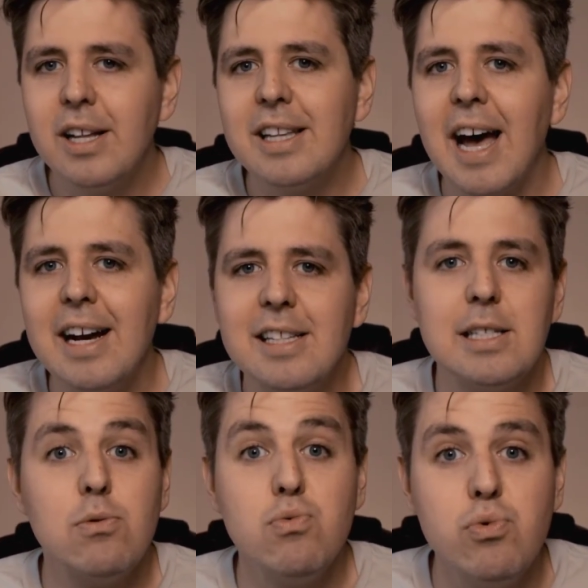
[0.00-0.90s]
That
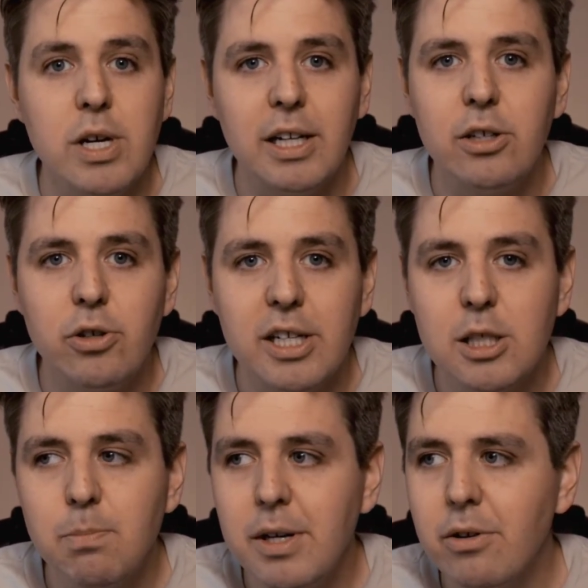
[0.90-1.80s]
is a really good
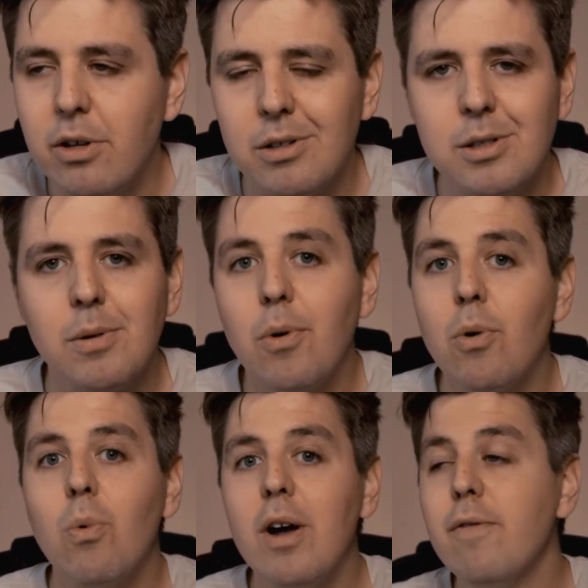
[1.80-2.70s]
experience.
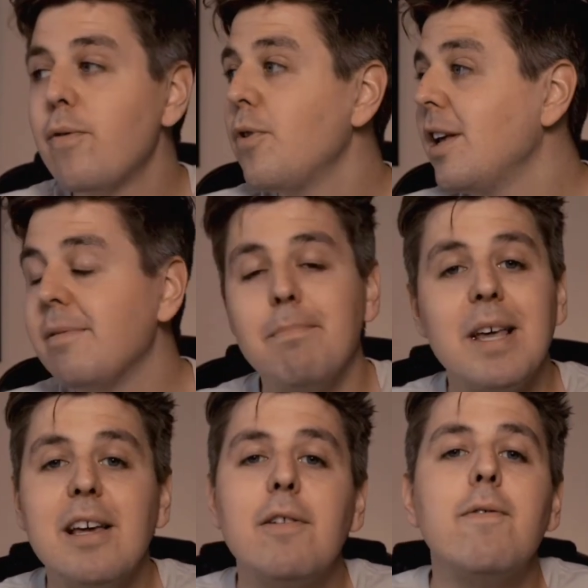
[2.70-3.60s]
Or why free?
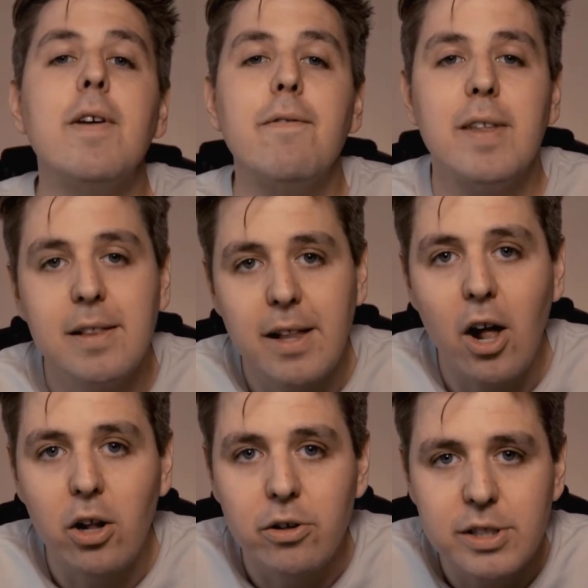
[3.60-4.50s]
Make it fifteen
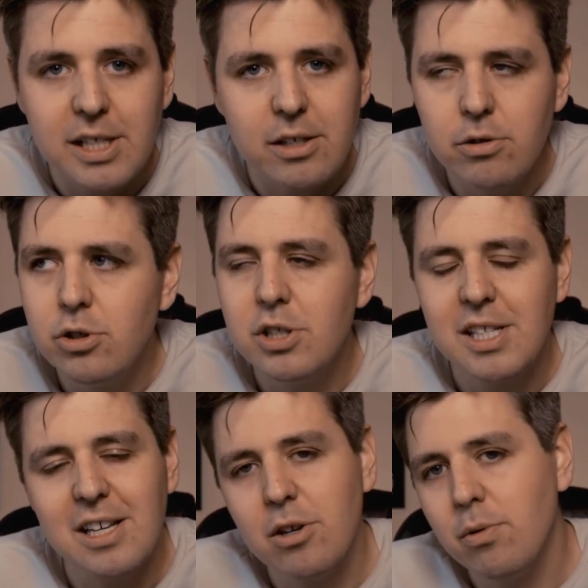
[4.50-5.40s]
dollars and you
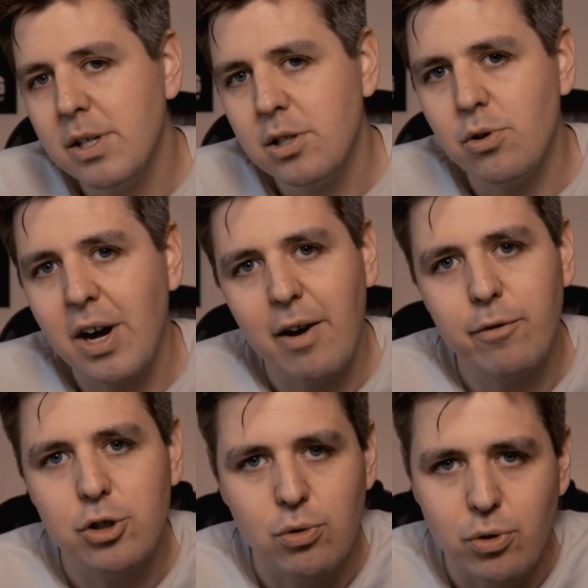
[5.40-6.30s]
just increase your
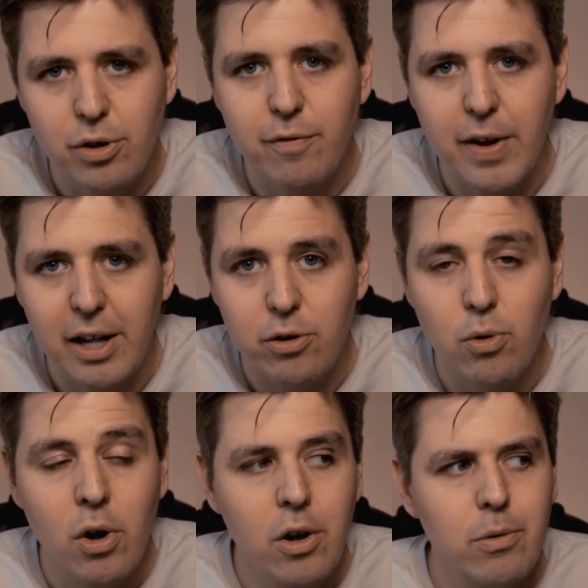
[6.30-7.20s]
average order
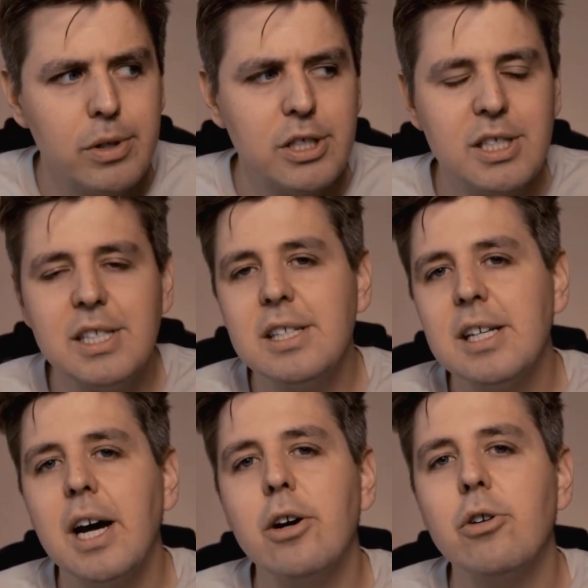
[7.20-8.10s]
value, which is the
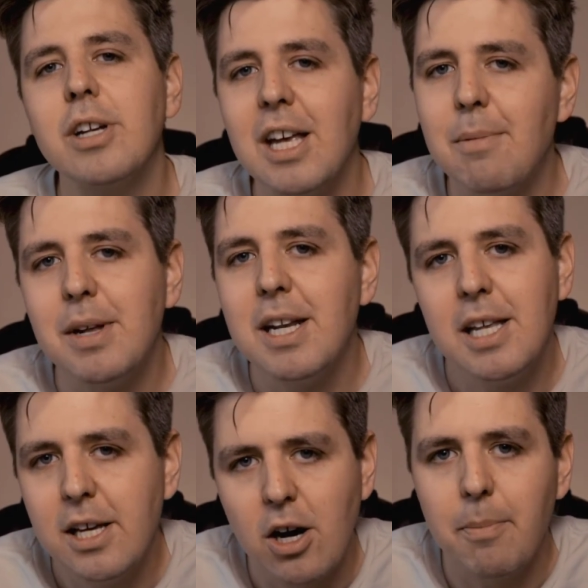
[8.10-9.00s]
entire game in
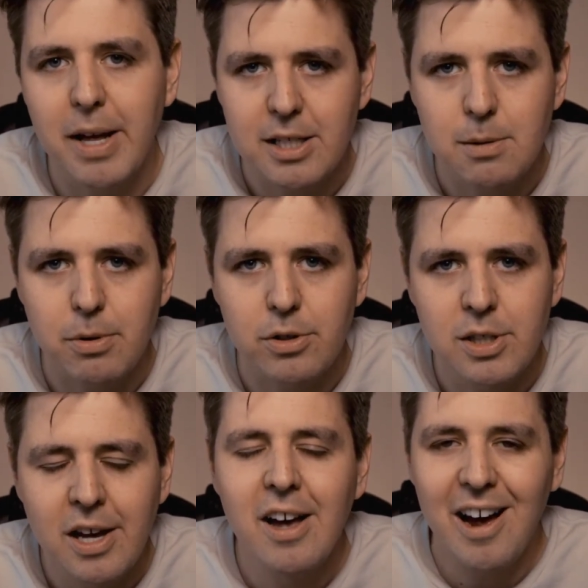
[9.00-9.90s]
Ecom
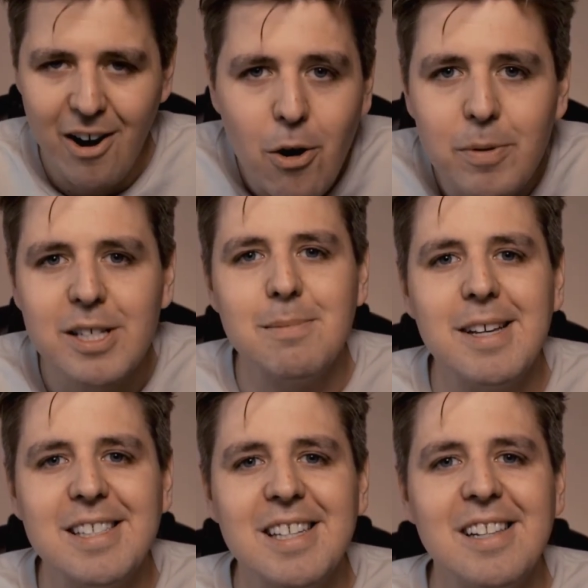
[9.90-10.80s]
Experts. I hope this
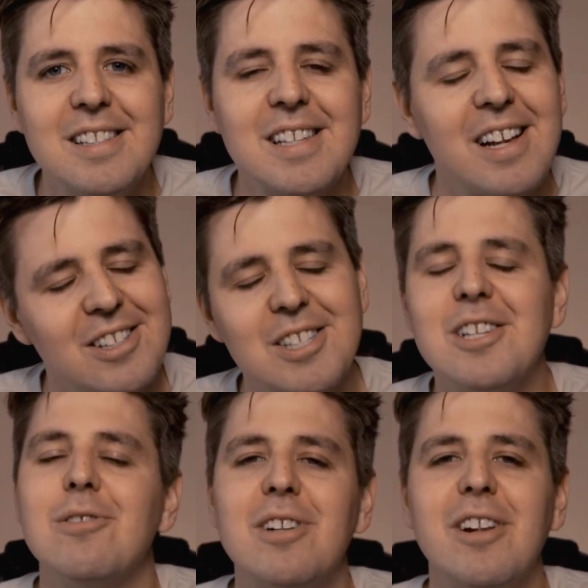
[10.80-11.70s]
makes sense. I'll see
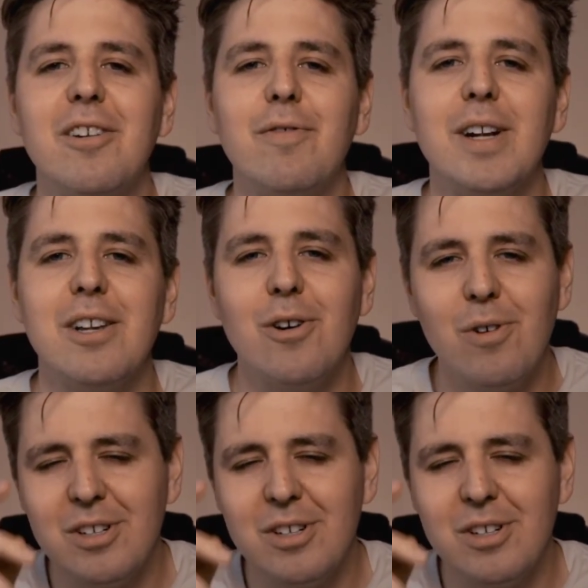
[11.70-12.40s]
you in another video.